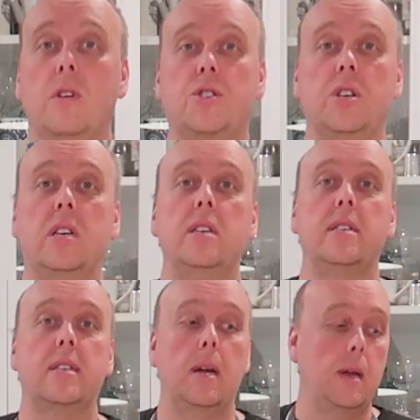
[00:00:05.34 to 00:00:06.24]
which
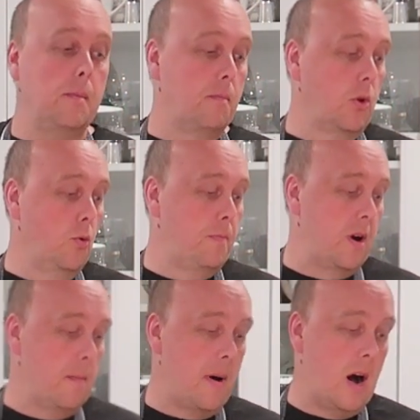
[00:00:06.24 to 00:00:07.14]
is a
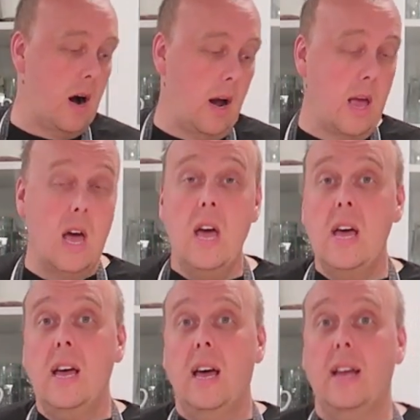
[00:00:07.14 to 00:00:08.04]
blueberry pie.
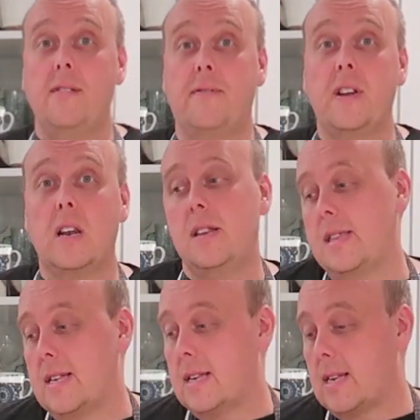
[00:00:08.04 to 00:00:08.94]
In Finland,
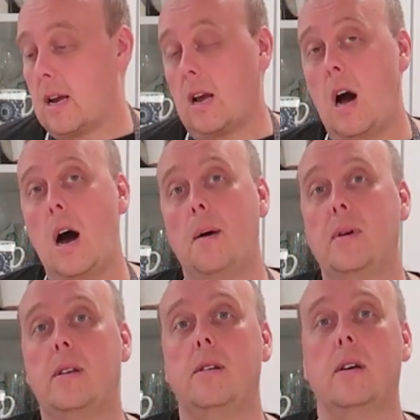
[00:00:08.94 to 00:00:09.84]
this is a
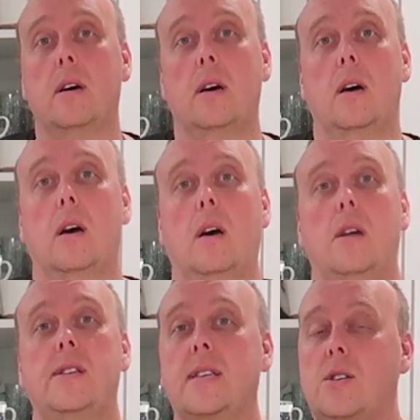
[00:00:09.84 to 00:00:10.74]
common
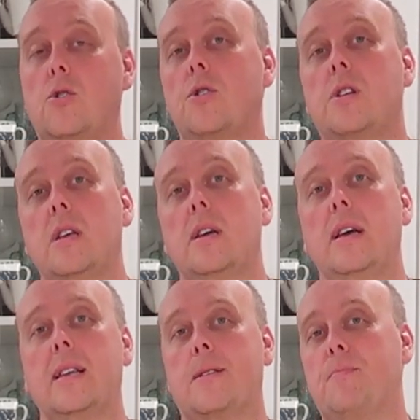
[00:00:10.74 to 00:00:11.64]
dessert,
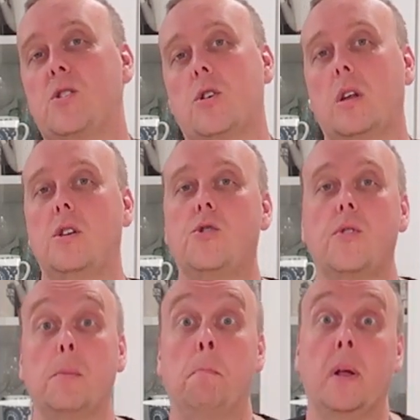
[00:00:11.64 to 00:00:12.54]
especially
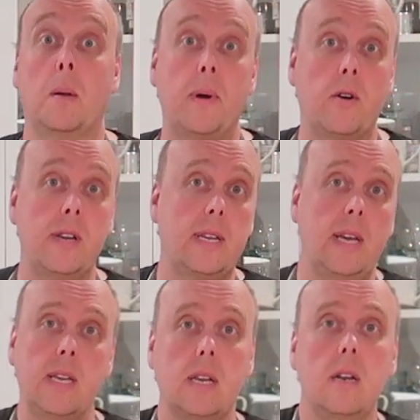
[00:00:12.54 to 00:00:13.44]
during bilberry
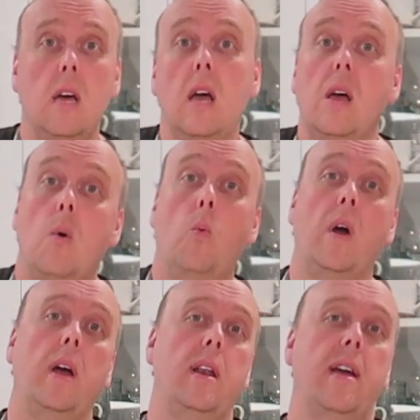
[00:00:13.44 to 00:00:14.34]
season,
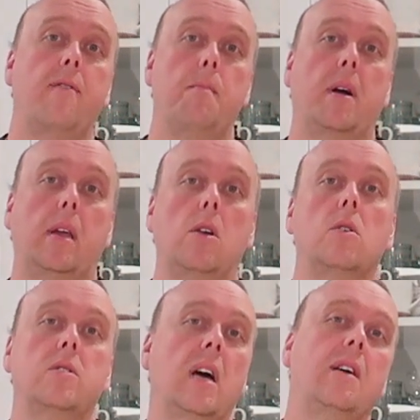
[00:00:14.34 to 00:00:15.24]
when everybody
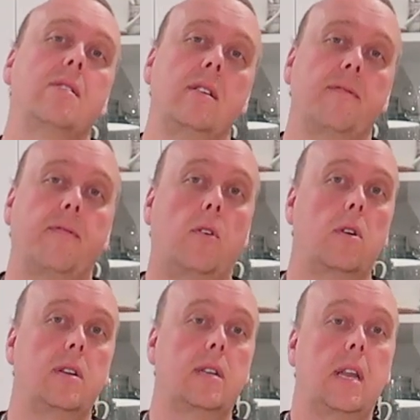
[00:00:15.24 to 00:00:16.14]
goes out in the
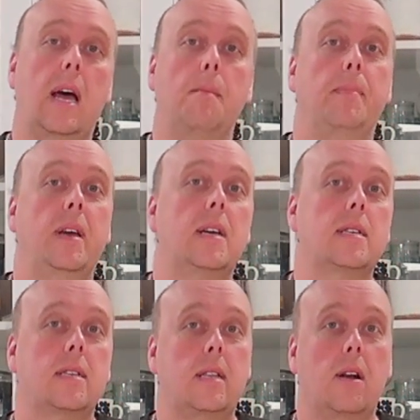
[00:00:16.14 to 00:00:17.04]
forest and picks
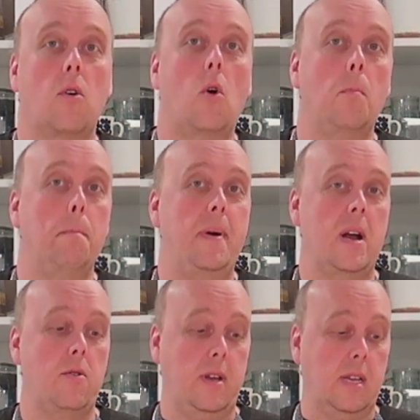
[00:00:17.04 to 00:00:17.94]
their own
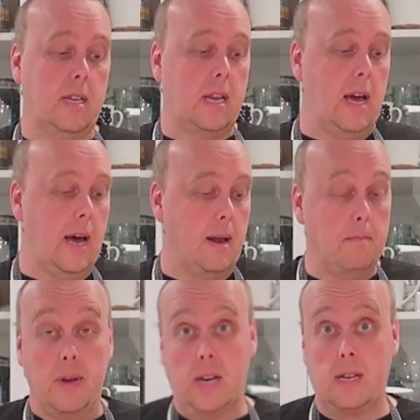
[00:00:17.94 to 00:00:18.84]
berries and
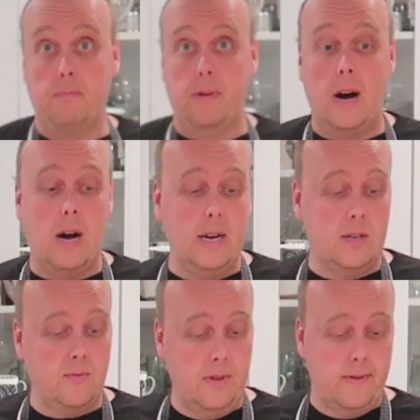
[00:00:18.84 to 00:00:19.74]
makes
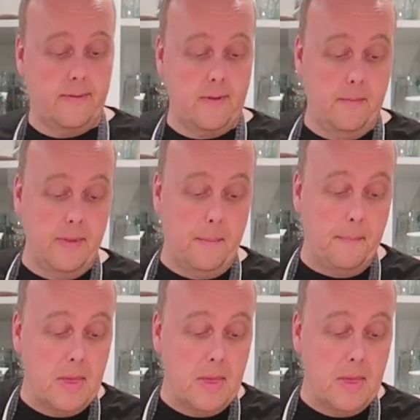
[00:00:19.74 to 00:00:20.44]
pies from them.